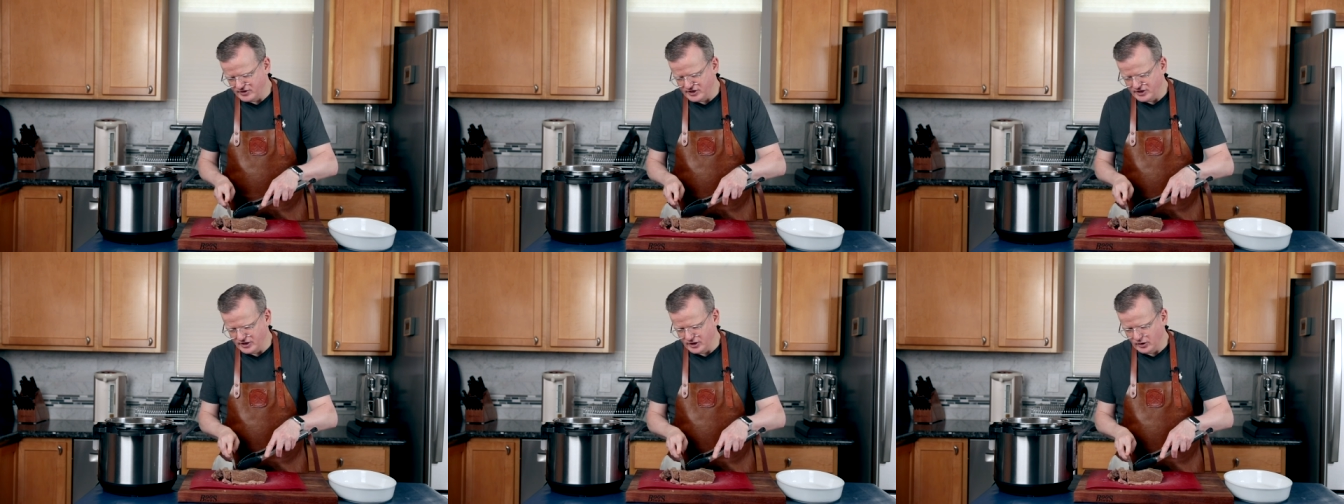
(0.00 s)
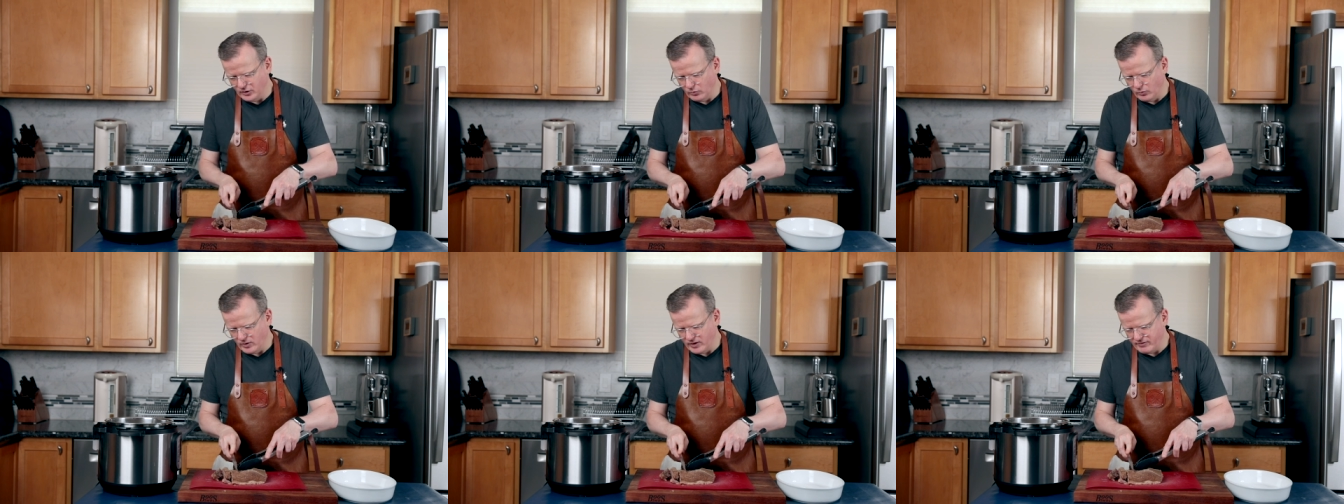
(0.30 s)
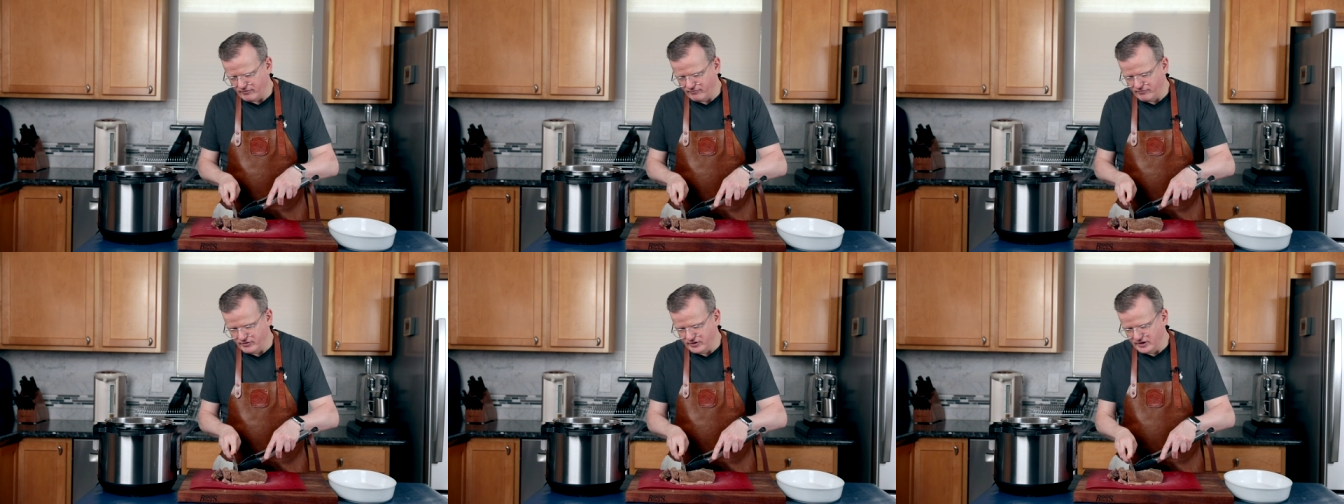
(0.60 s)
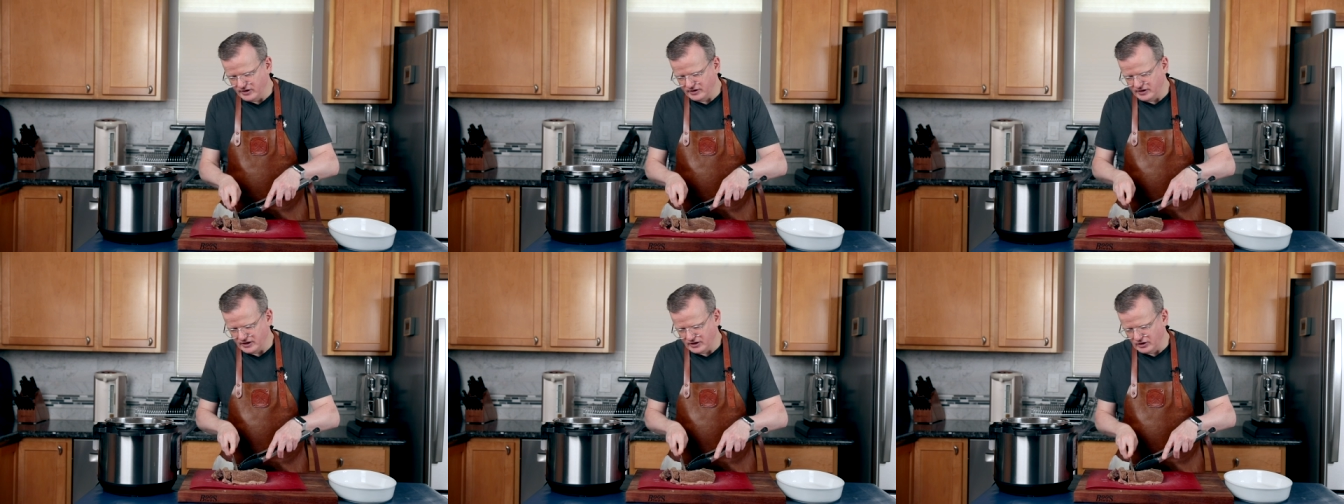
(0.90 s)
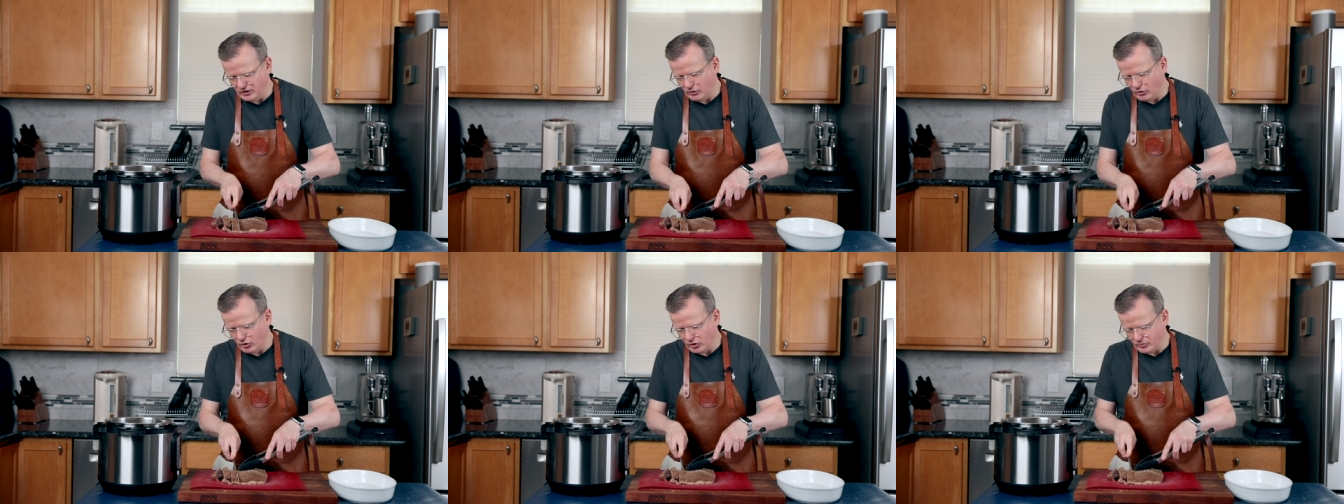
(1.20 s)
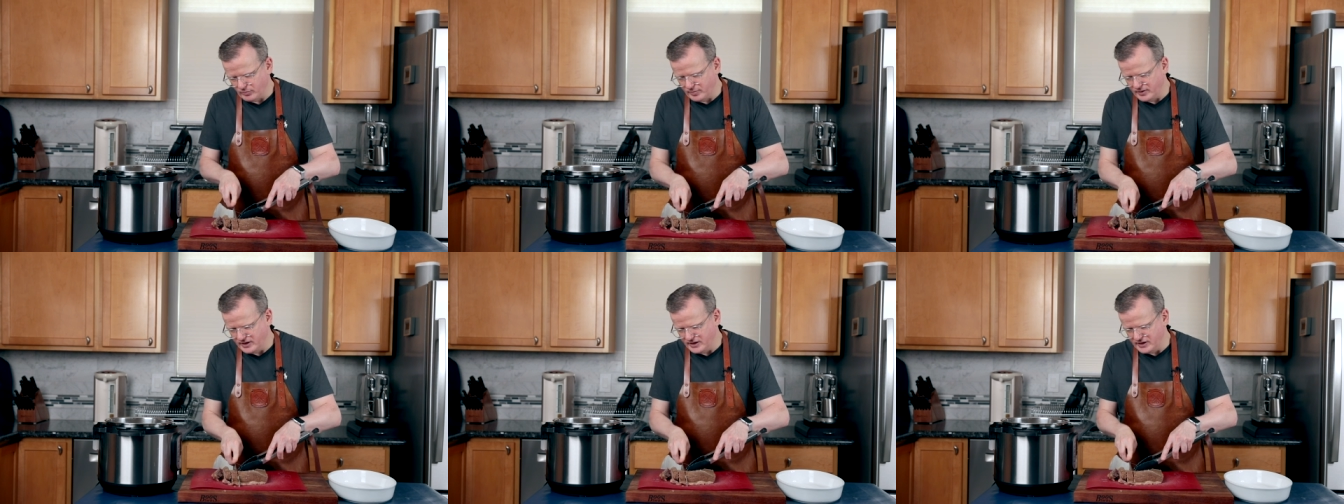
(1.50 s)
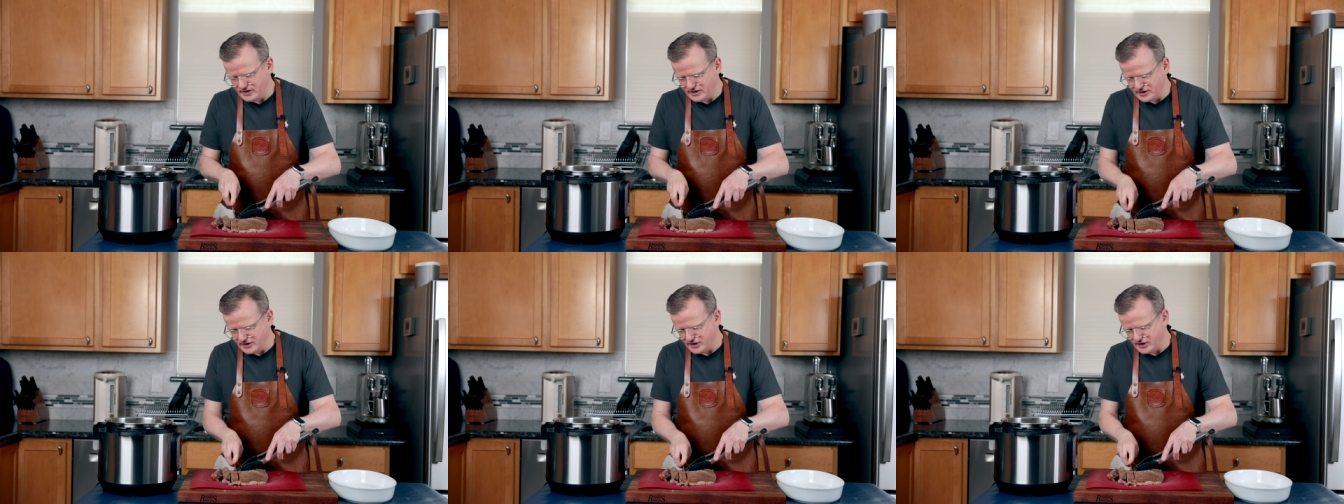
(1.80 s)
deal with really long
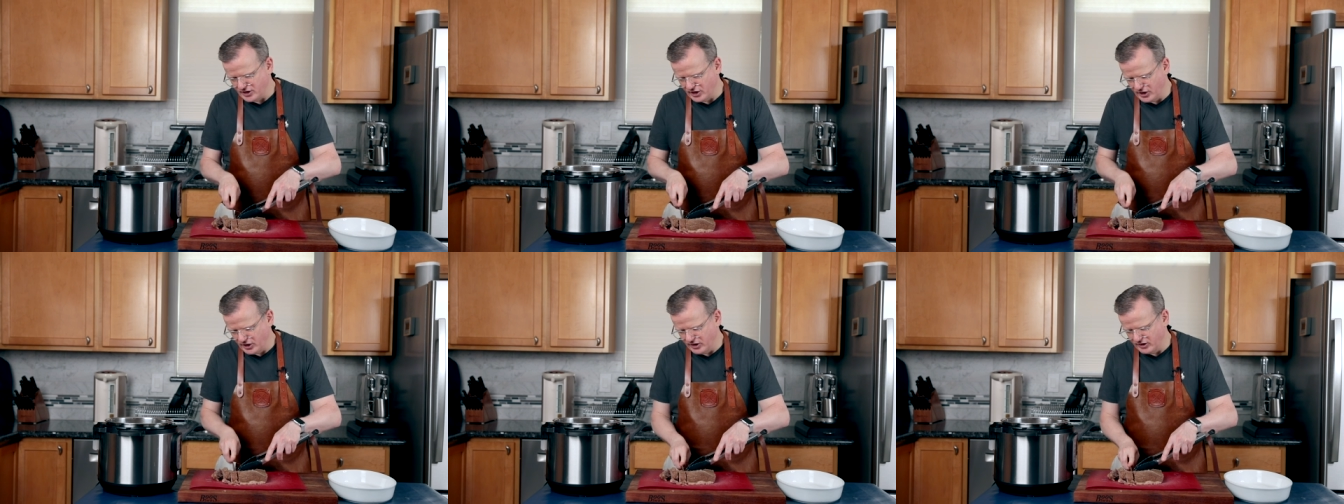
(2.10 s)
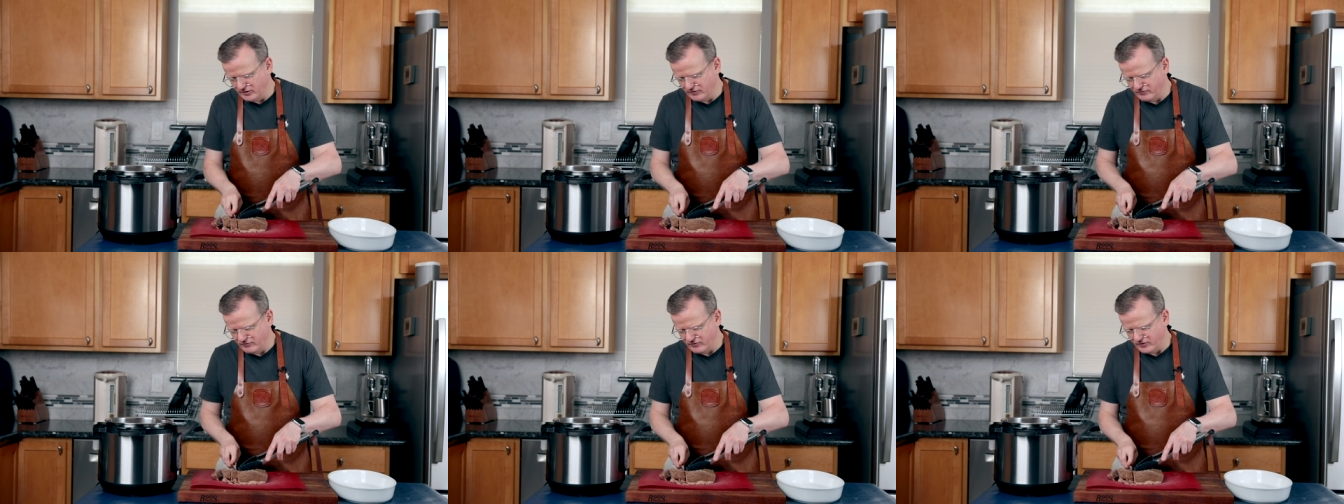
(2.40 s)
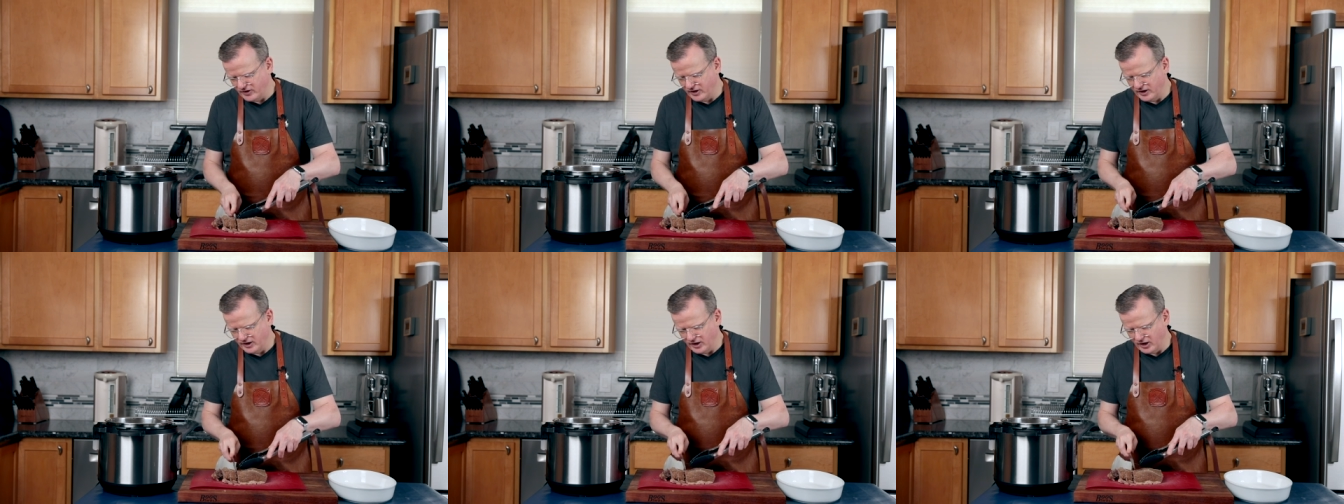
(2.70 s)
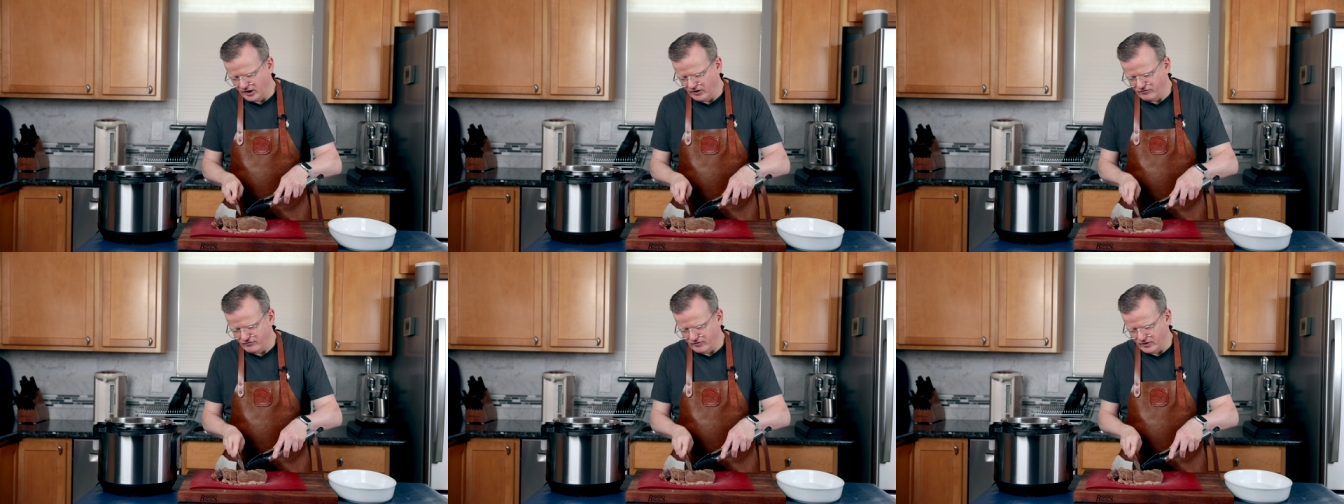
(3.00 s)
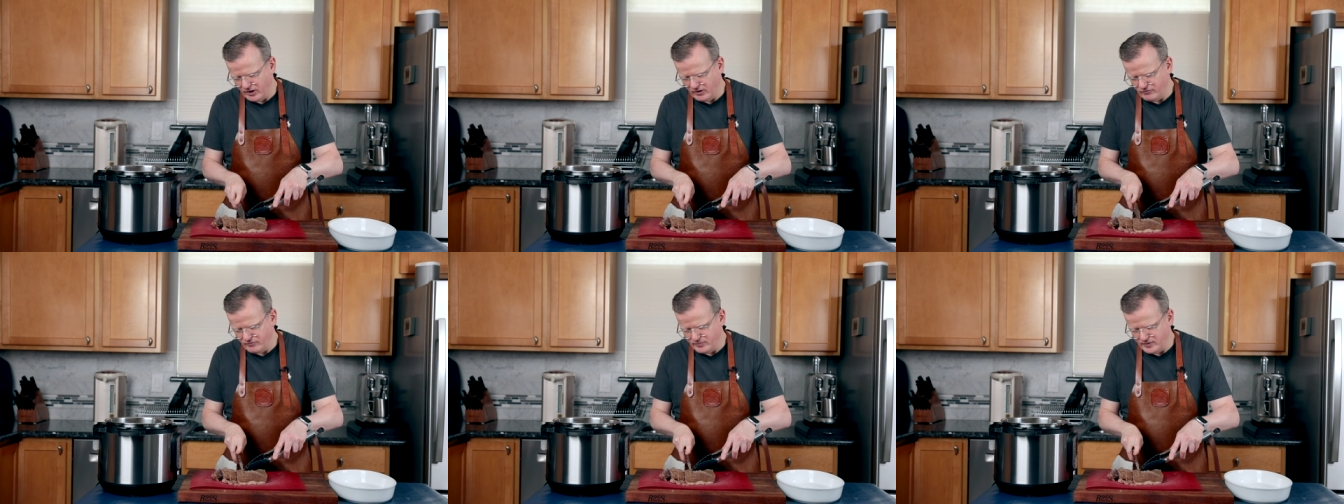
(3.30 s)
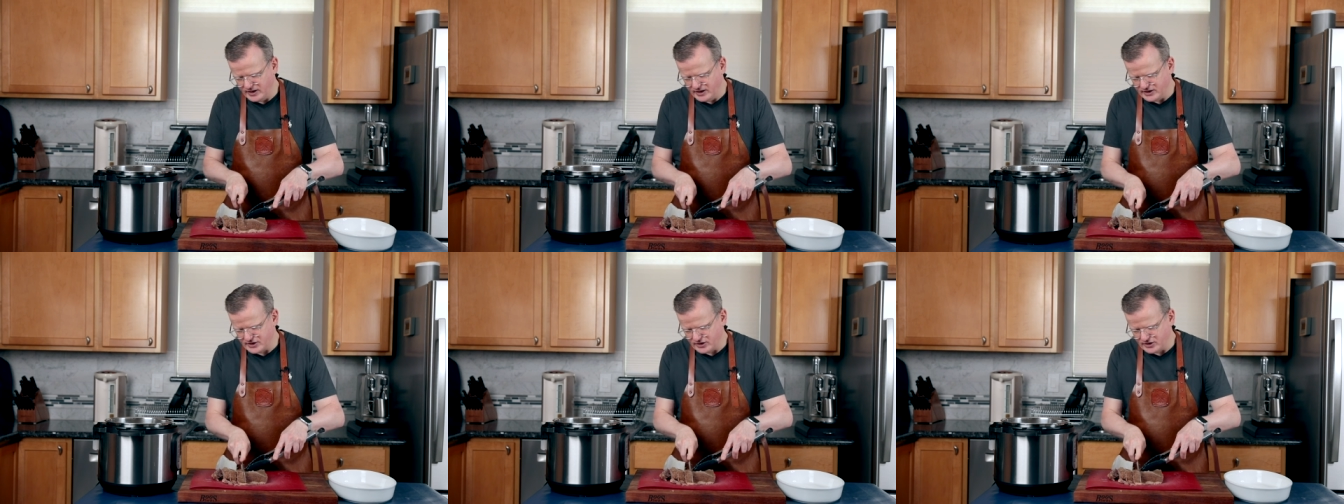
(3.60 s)
pieces of, uh, of, of, meat.